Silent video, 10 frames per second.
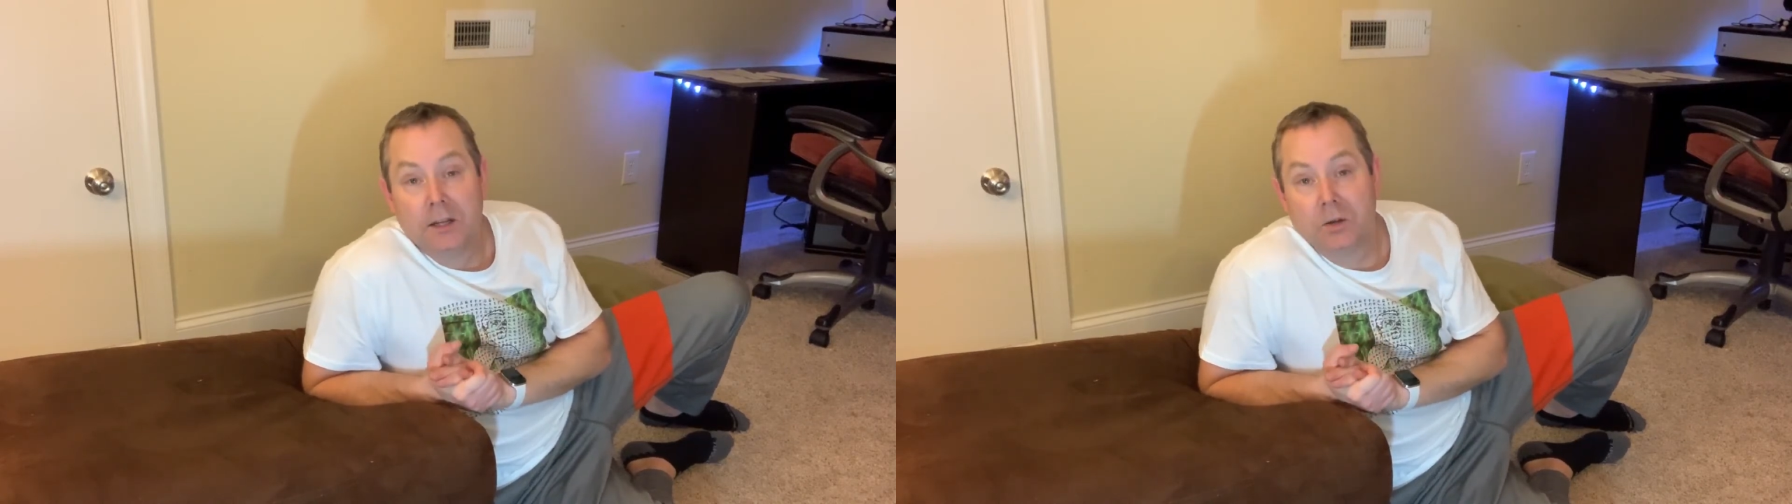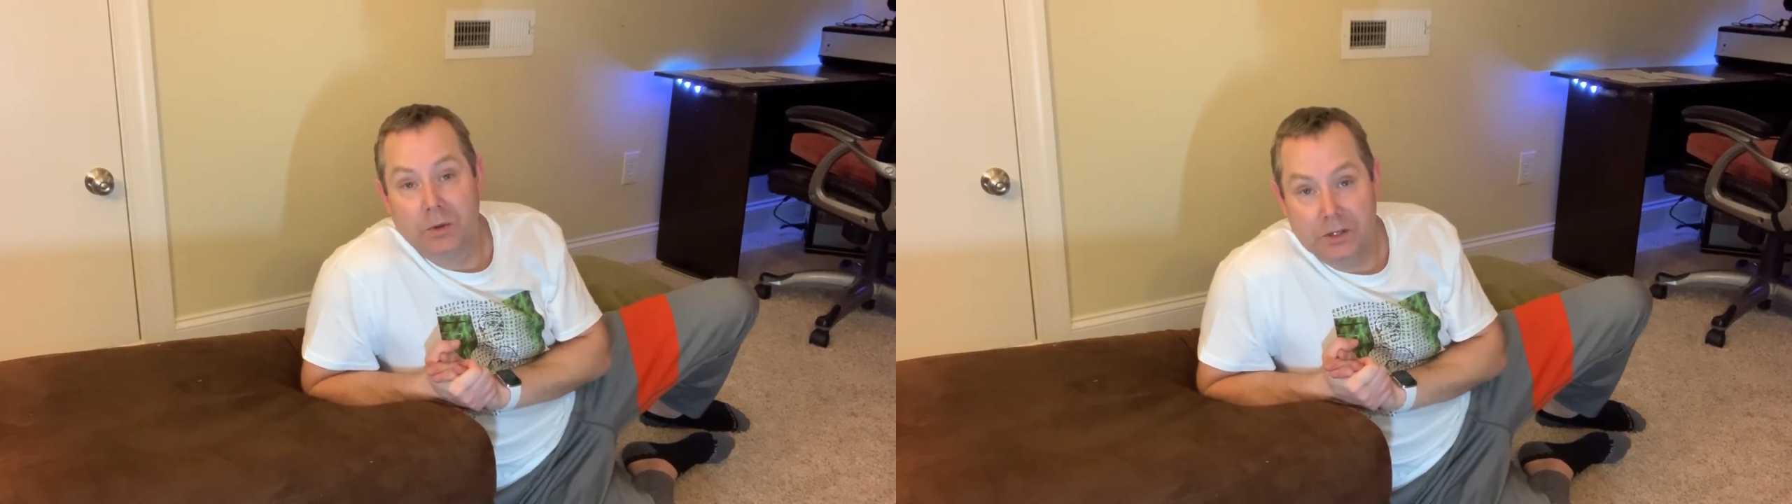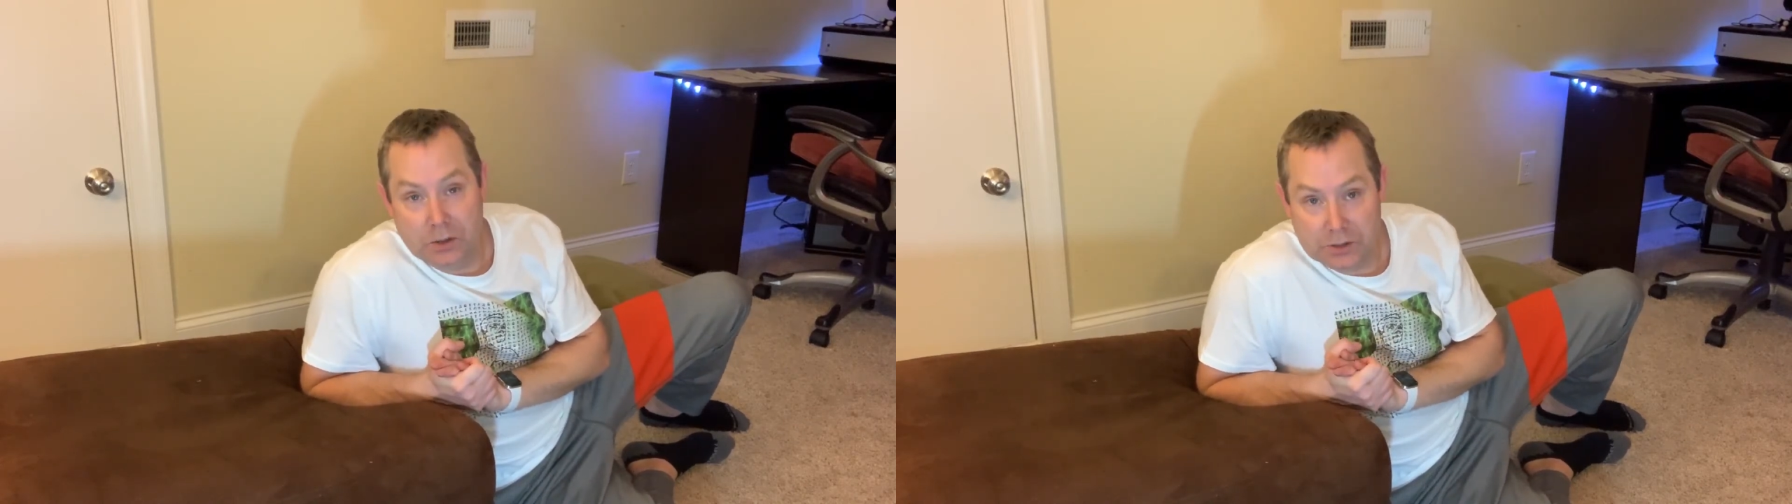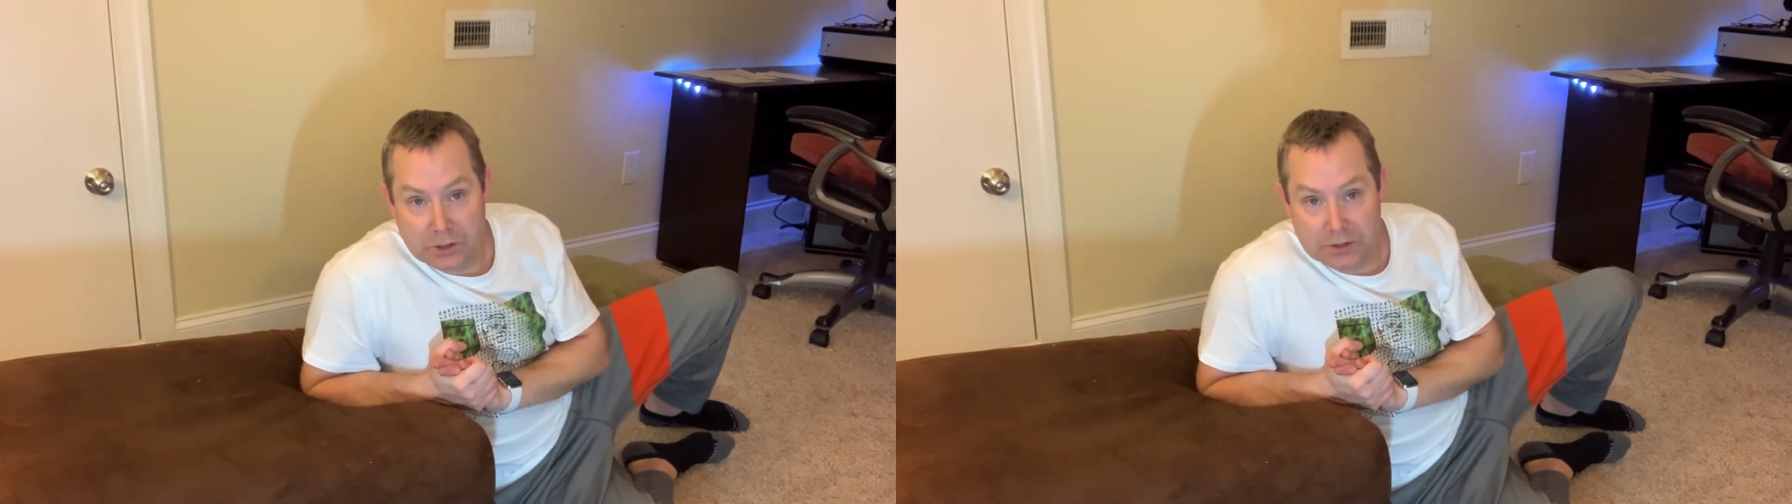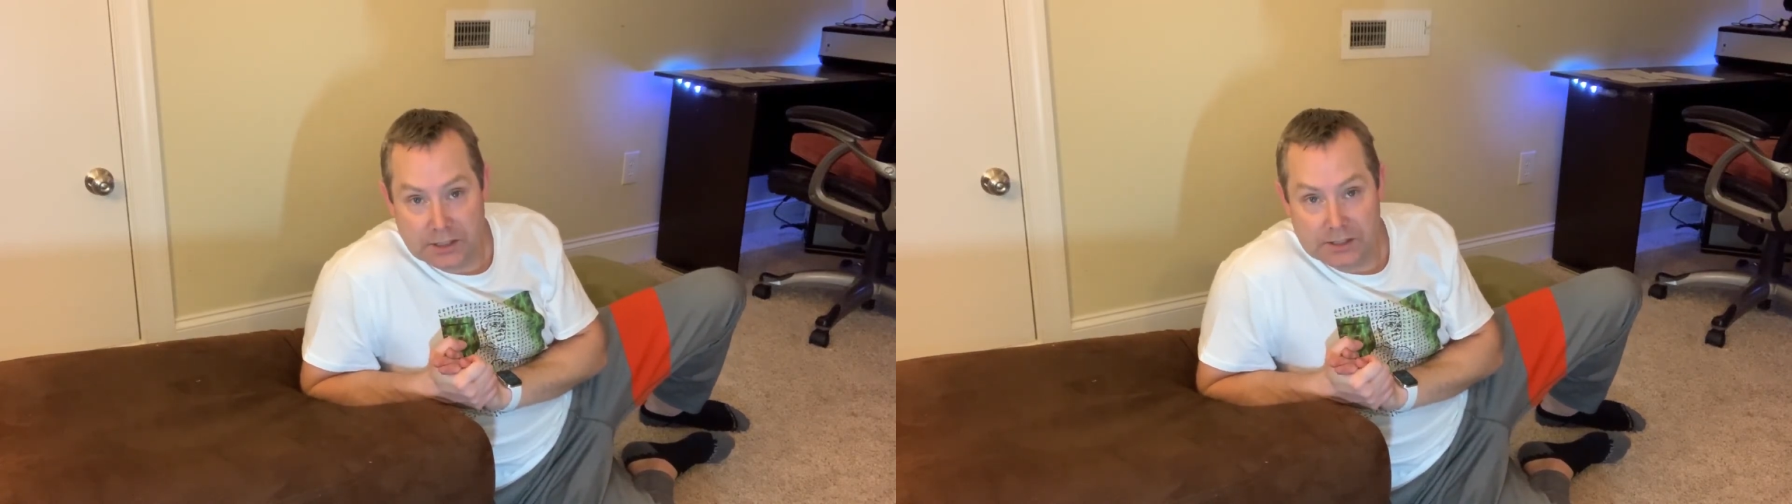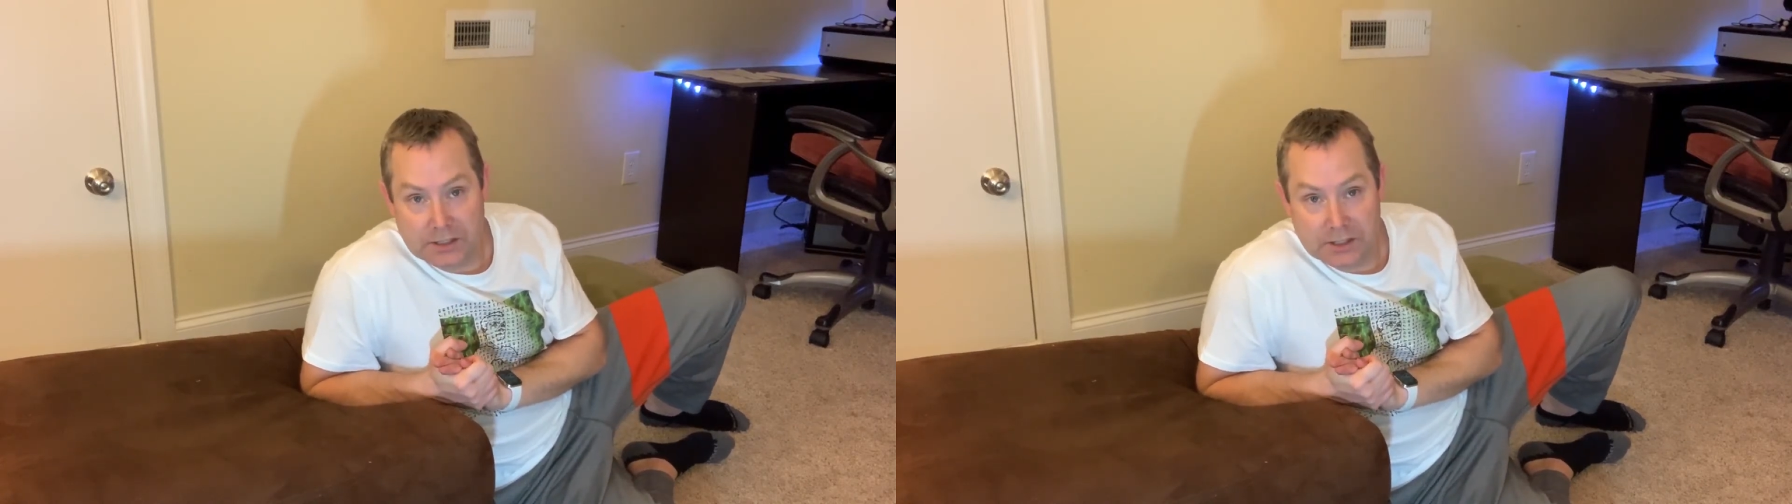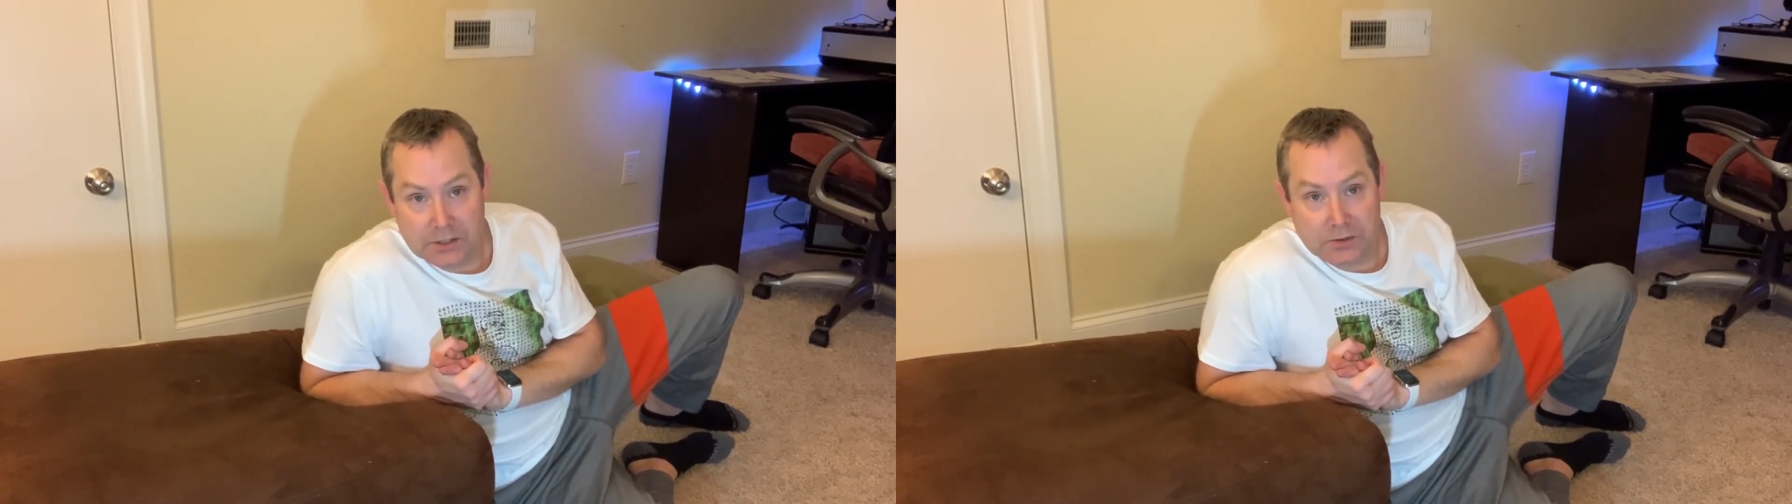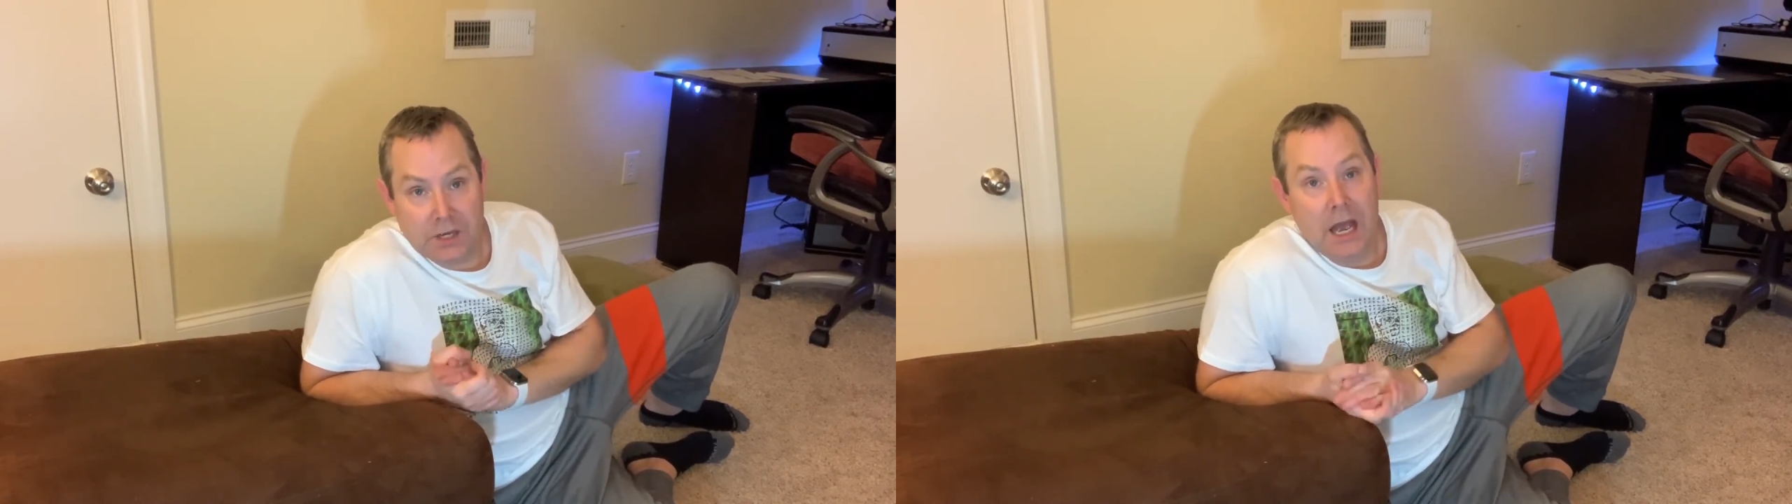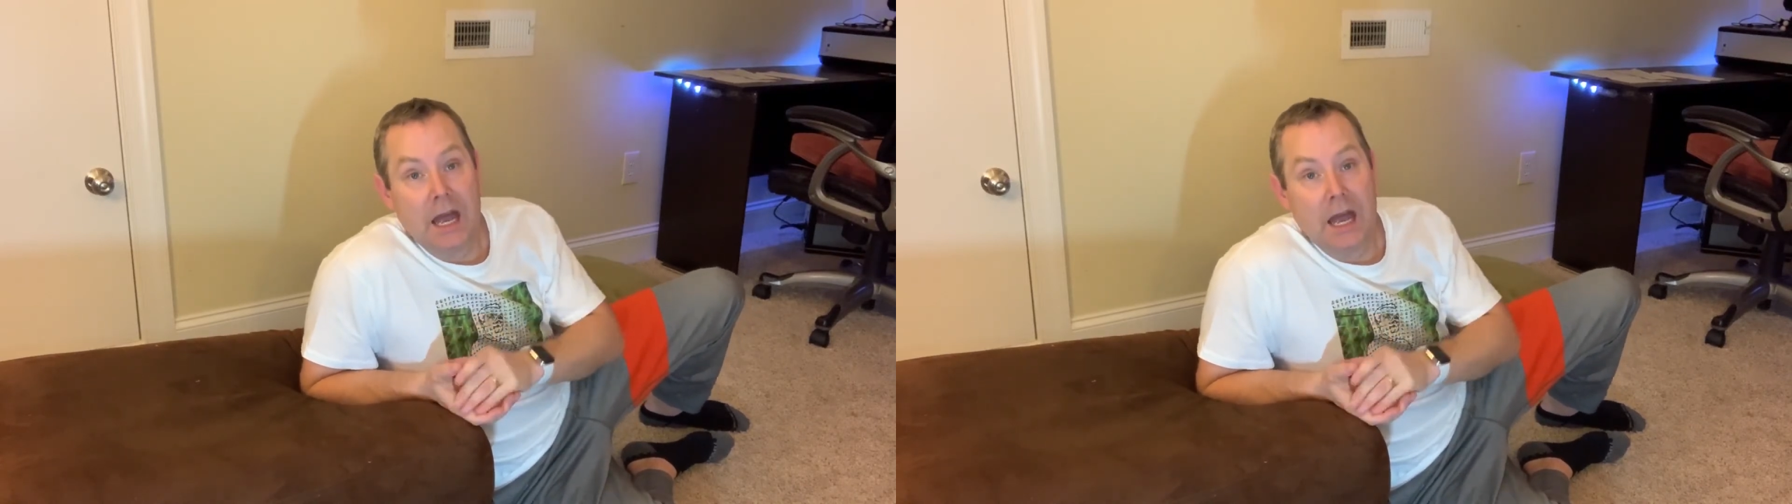to reduce your disc issues.